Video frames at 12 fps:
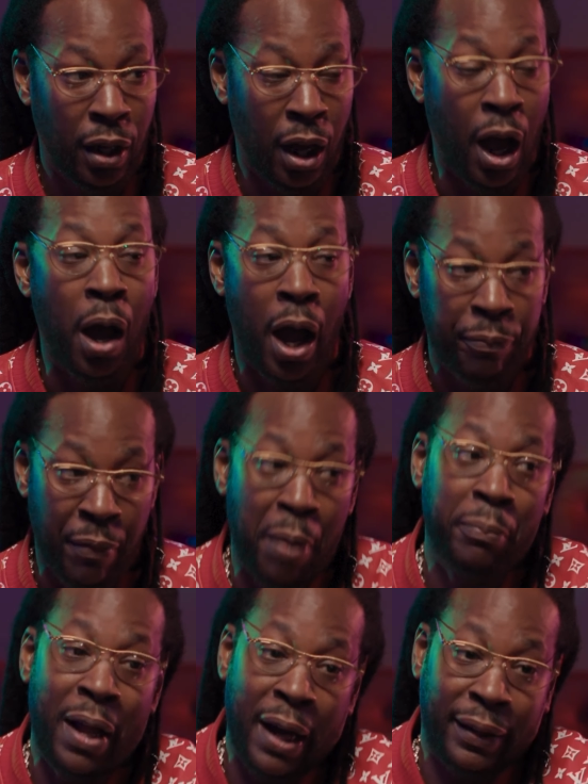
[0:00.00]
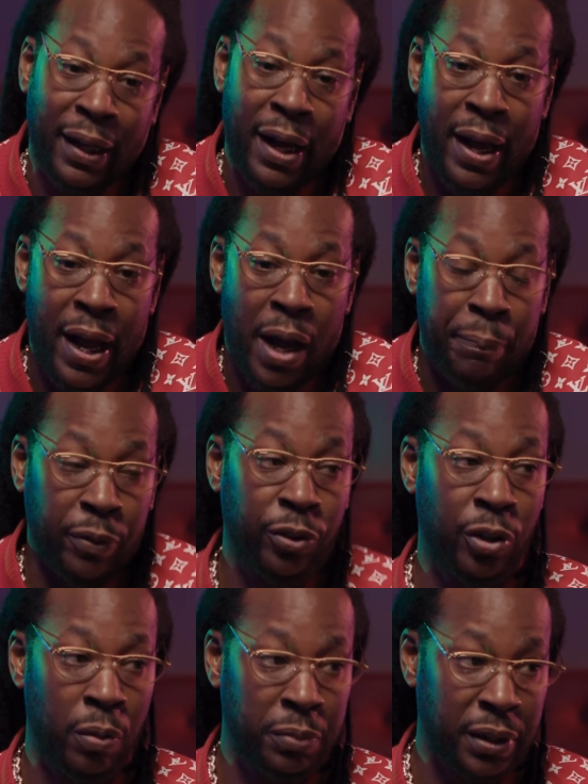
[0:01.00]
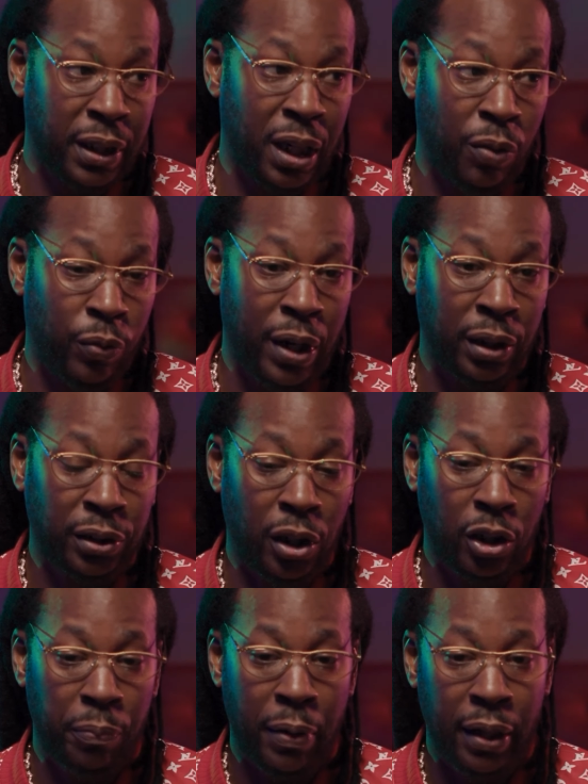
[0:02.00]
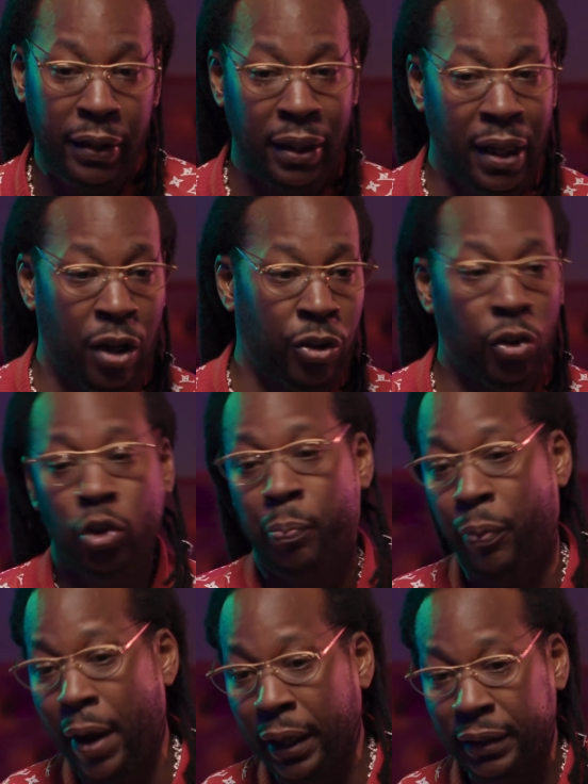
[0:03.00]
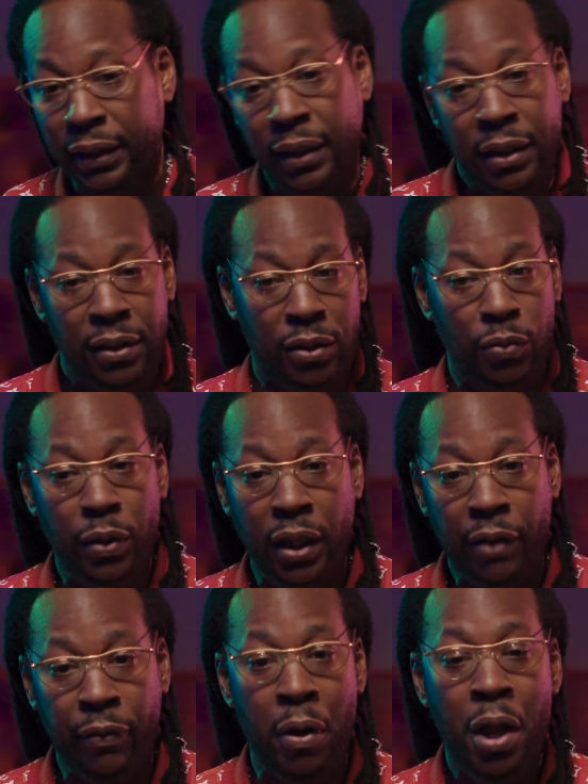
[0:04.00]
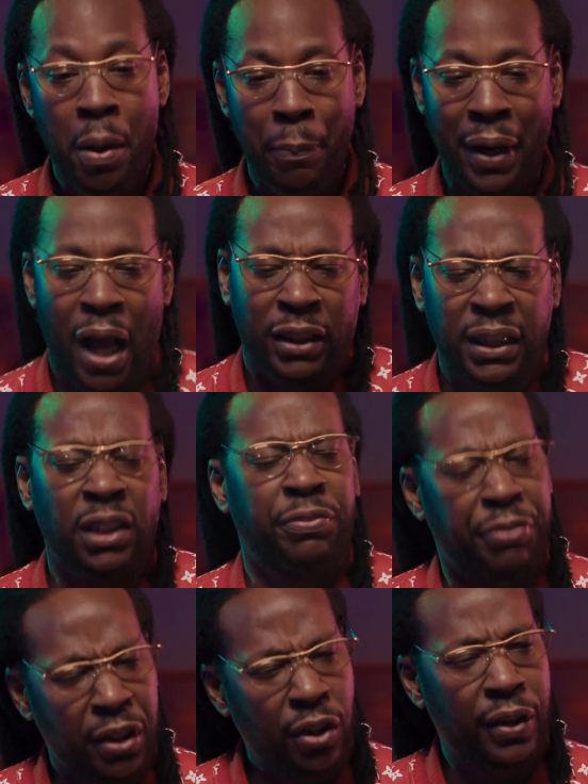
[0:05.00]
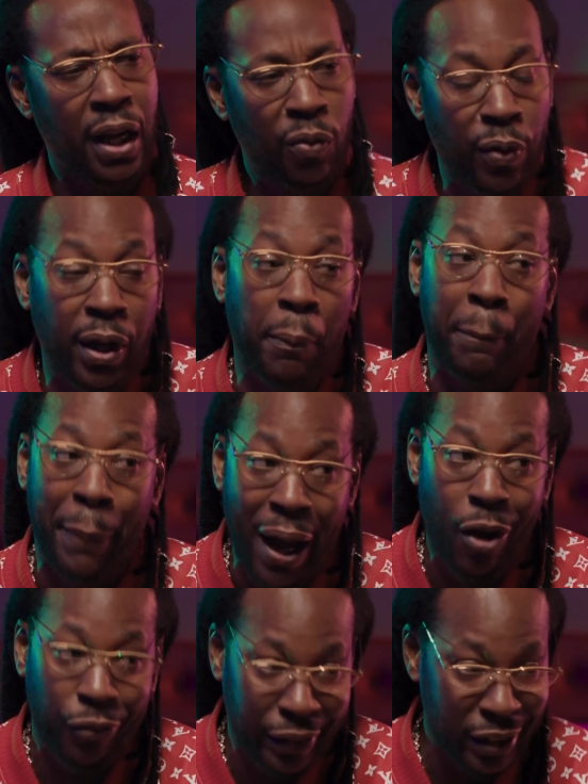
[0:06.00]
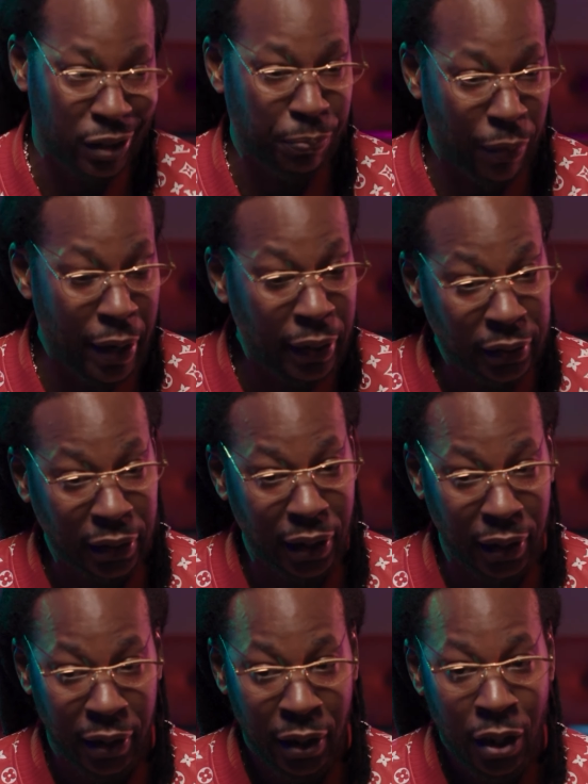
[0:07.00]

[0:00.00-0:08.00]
I'm like that happy. You know what I'm saying? When I talk about that, and I don't know the process or whatever, but I just feel that way about this project.